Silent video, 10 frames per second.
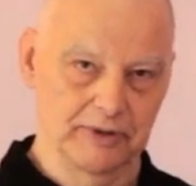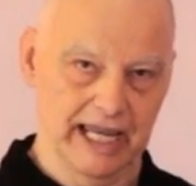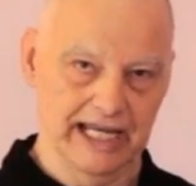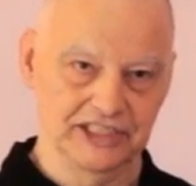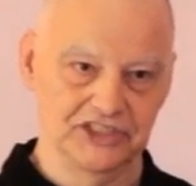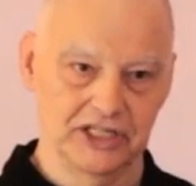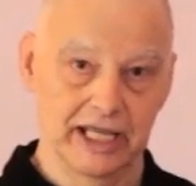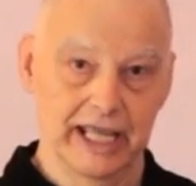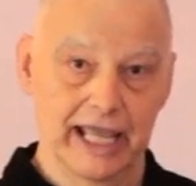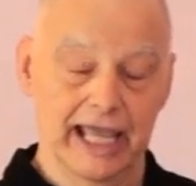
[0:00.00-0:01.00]
page
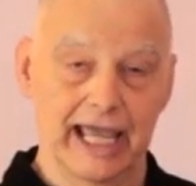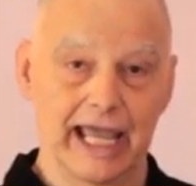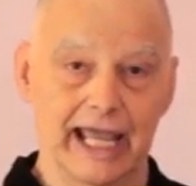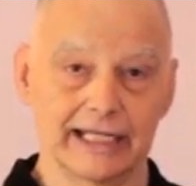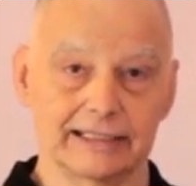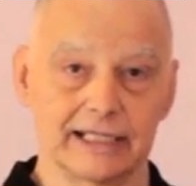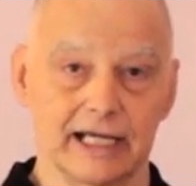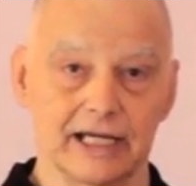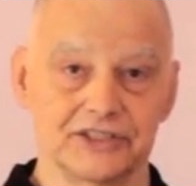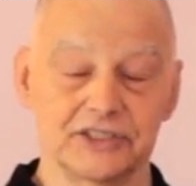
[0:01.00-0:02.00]
and
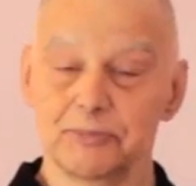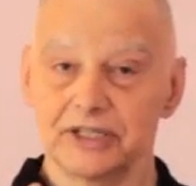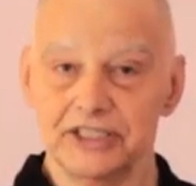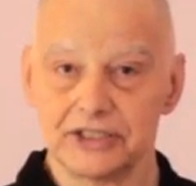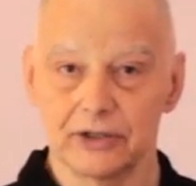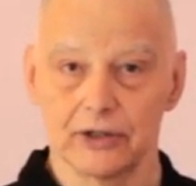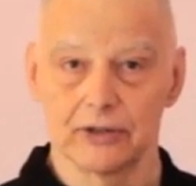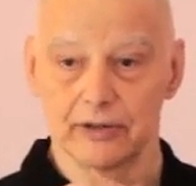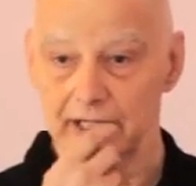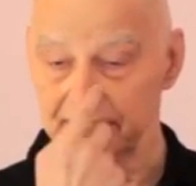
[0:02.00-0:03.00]
just put in
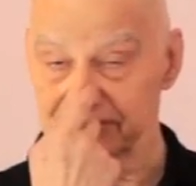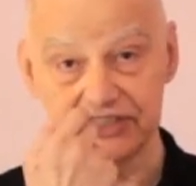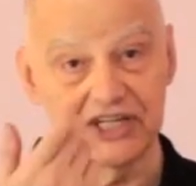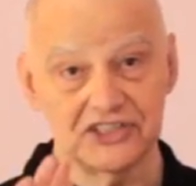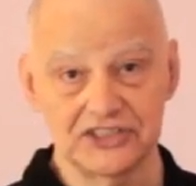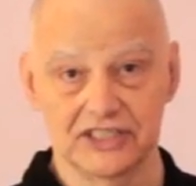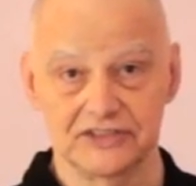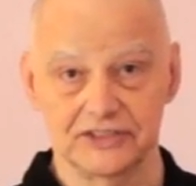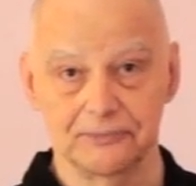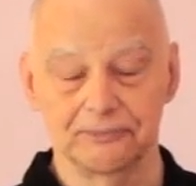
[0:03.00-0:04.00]
your
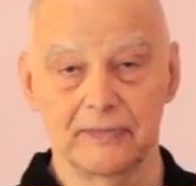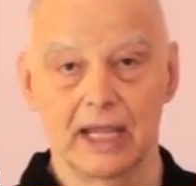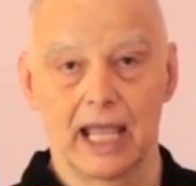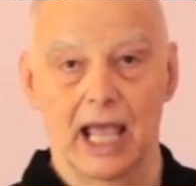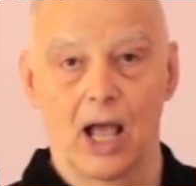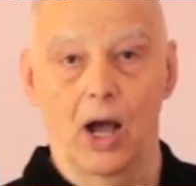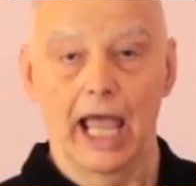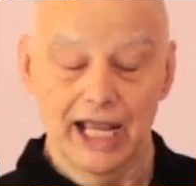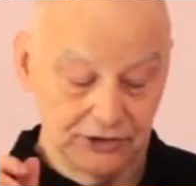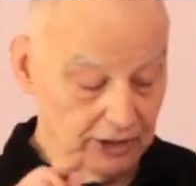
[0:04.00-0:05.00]
suggestions.
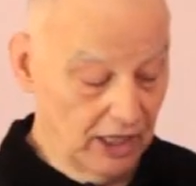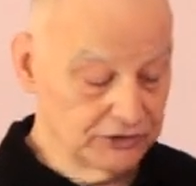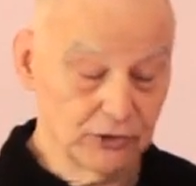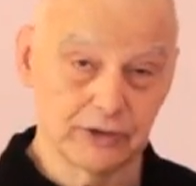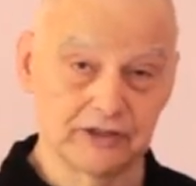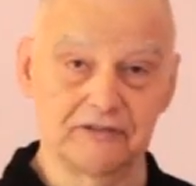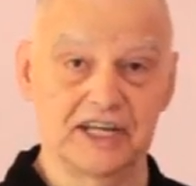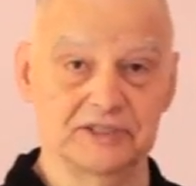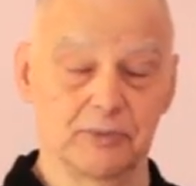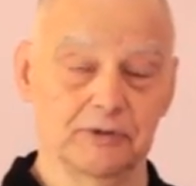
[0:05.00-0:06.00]
And you can also go to the
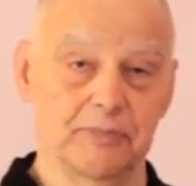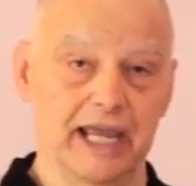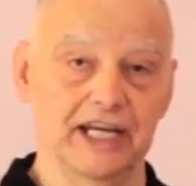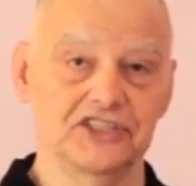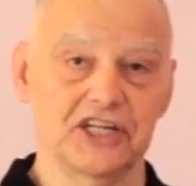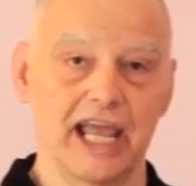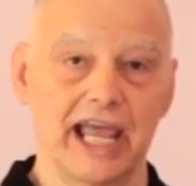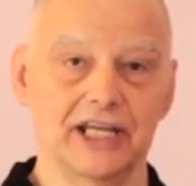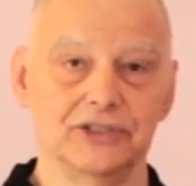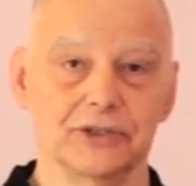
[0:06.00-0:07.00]
Facebook page
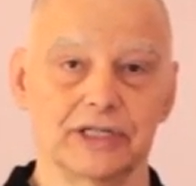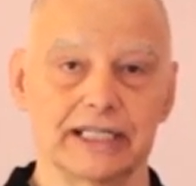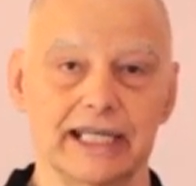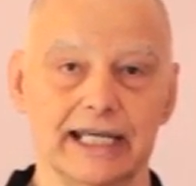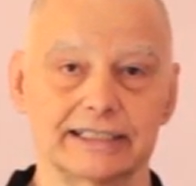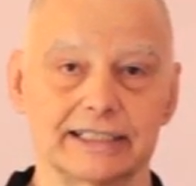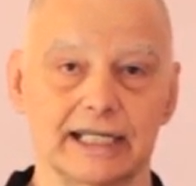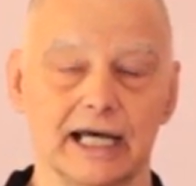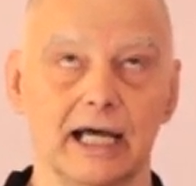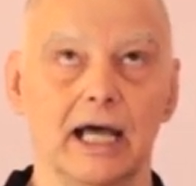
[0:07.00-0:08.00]
and you can get
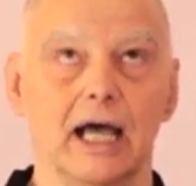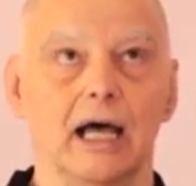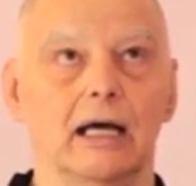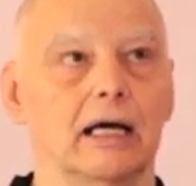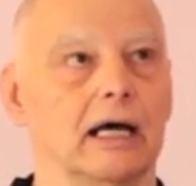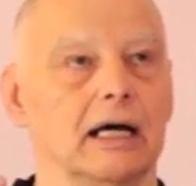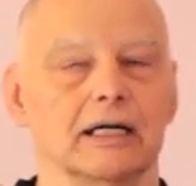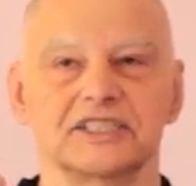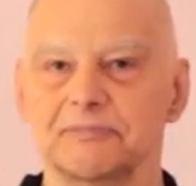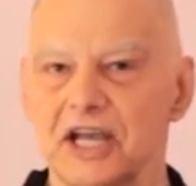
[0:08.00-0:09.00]

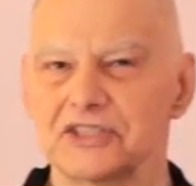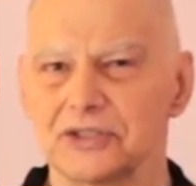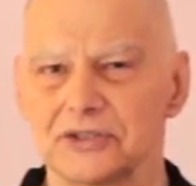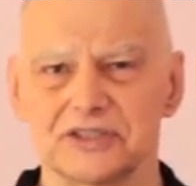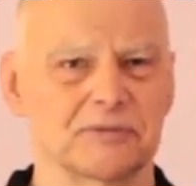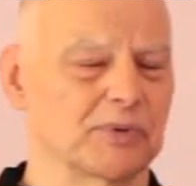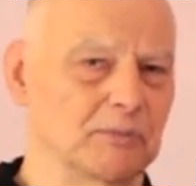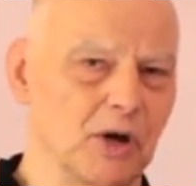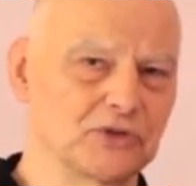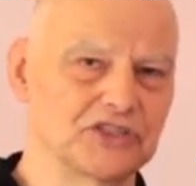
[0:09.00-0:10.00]
specials,
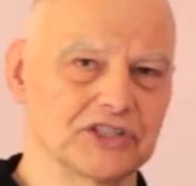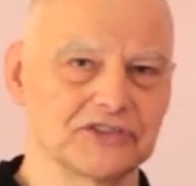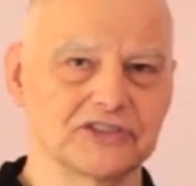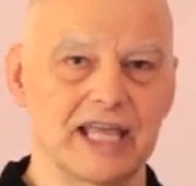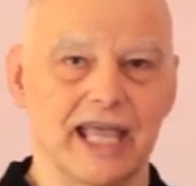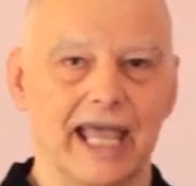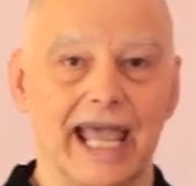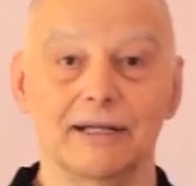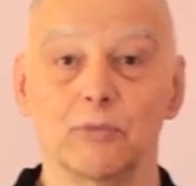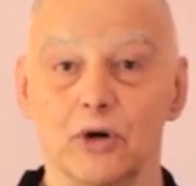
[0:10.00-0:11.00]
promotions,
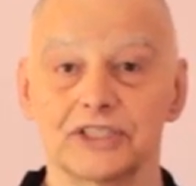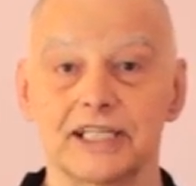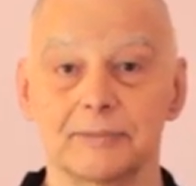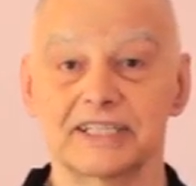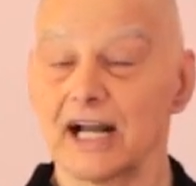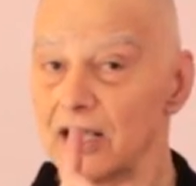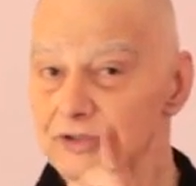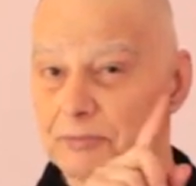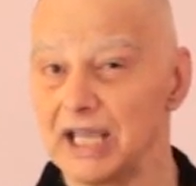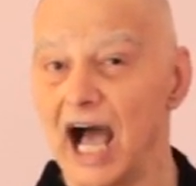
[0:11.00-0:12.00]
and more tips. And
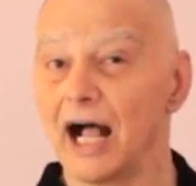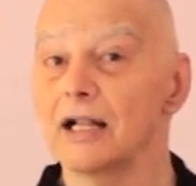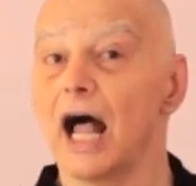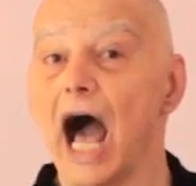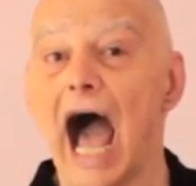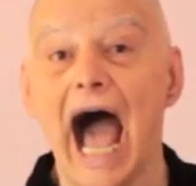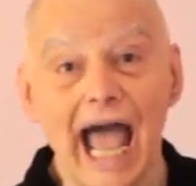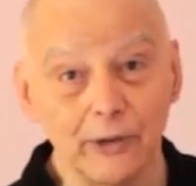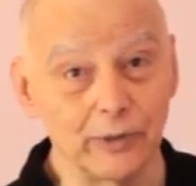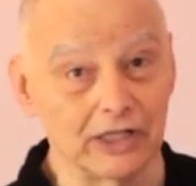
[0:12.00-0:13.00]

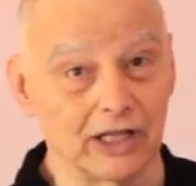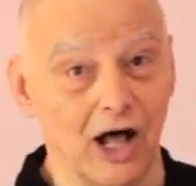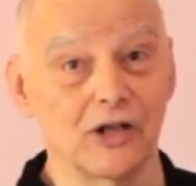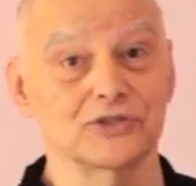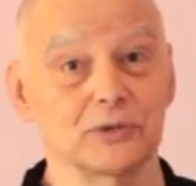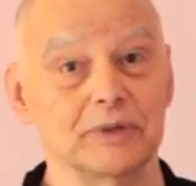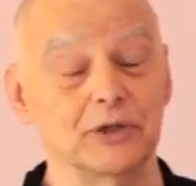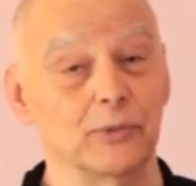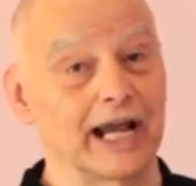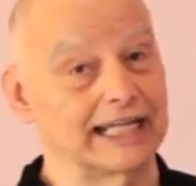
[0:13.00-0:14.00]
I will also be
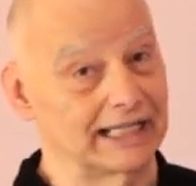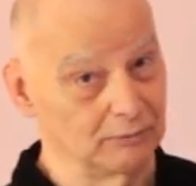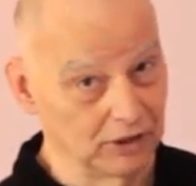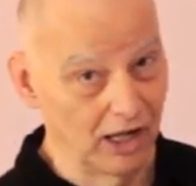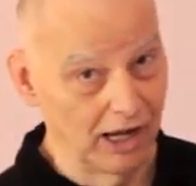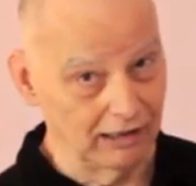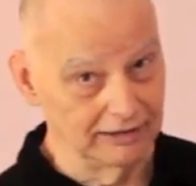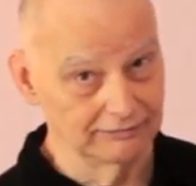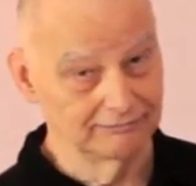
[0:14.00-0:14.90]
writing a blog